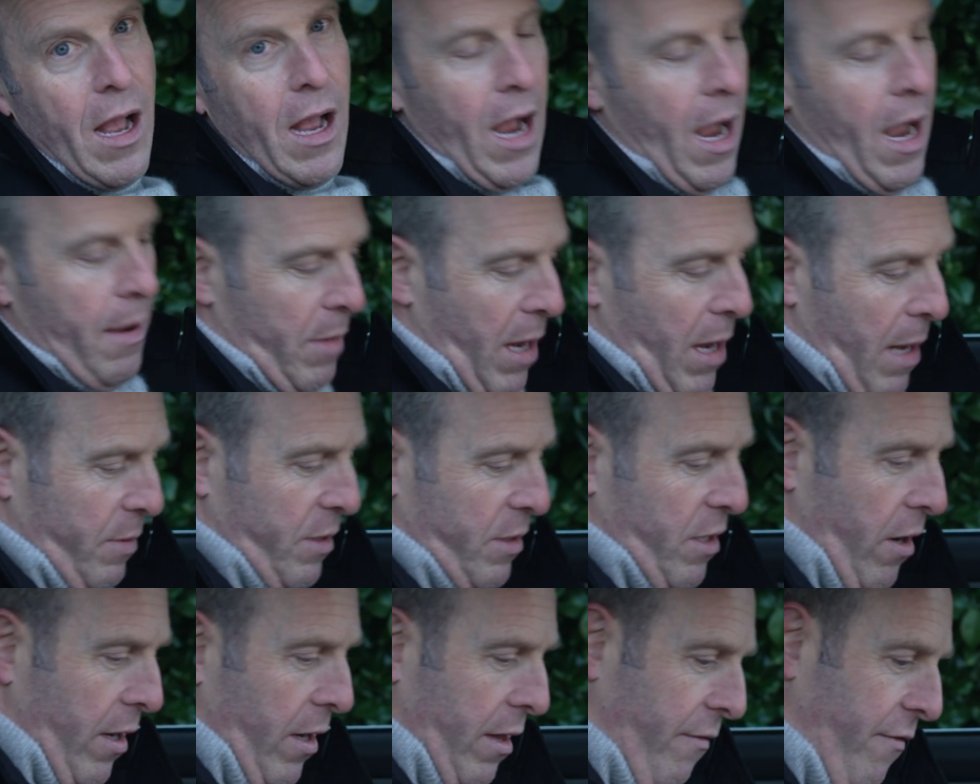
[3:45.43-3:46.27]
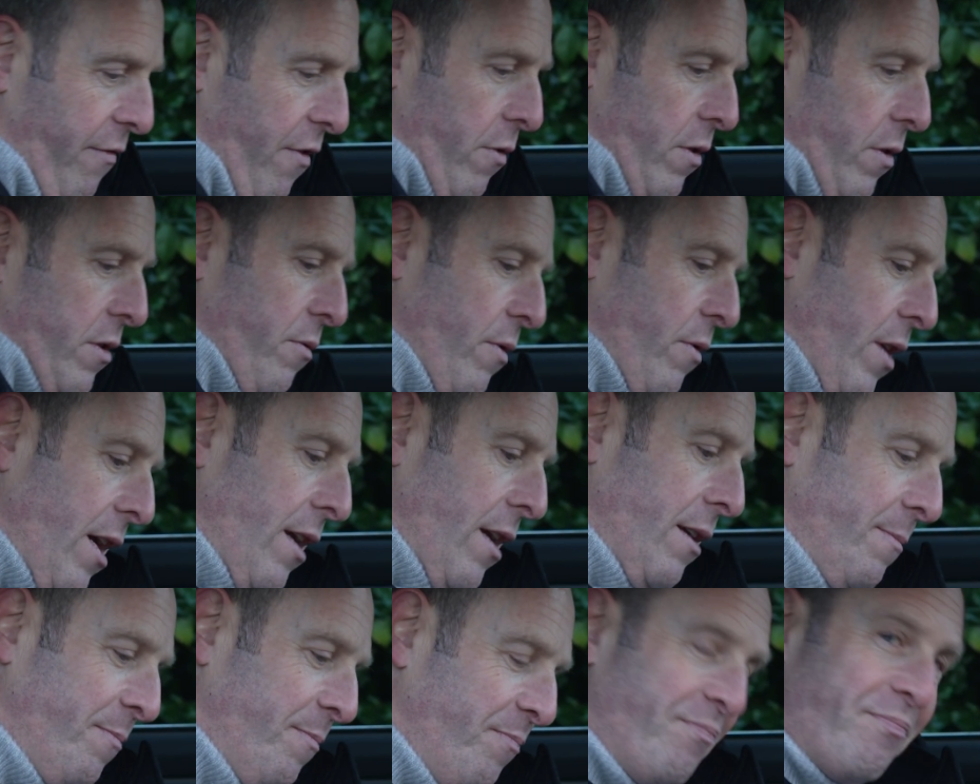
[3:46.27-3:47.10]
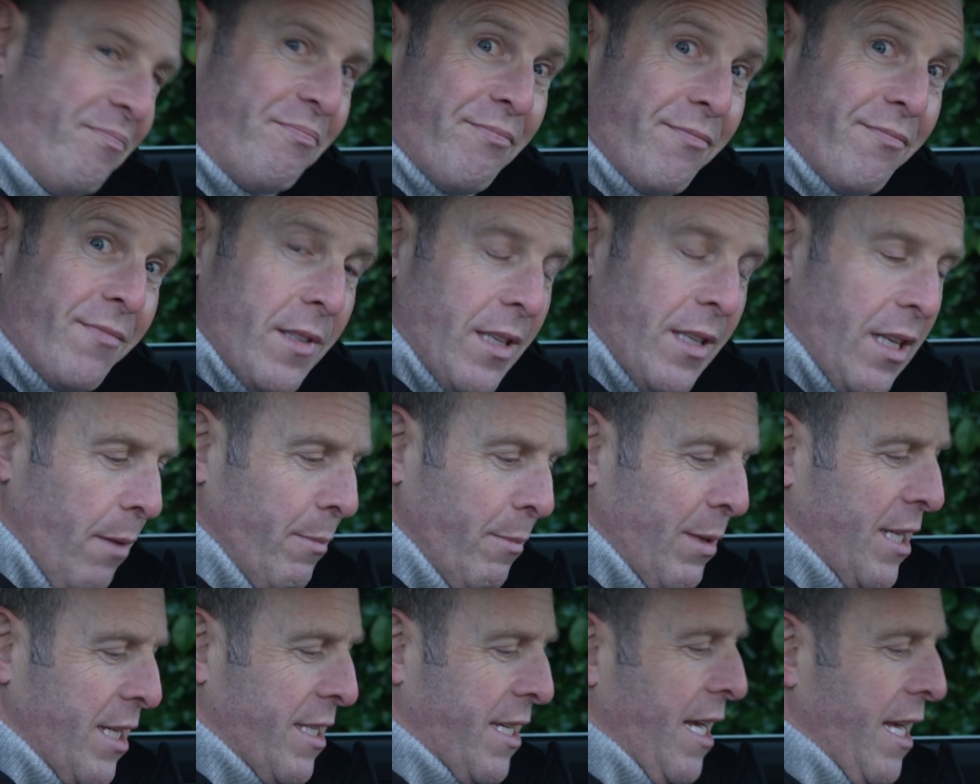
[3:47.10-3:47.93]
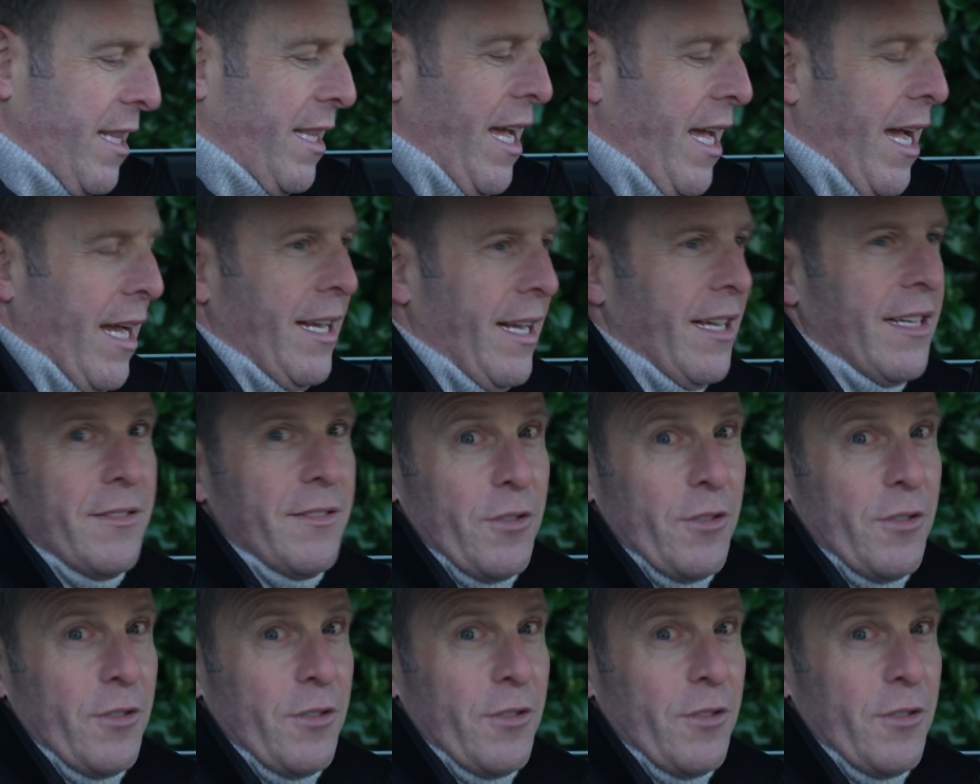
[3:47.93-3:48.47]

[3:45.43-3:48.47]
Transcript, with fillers: I'm sorry, the phone is ringing. Let me just get that.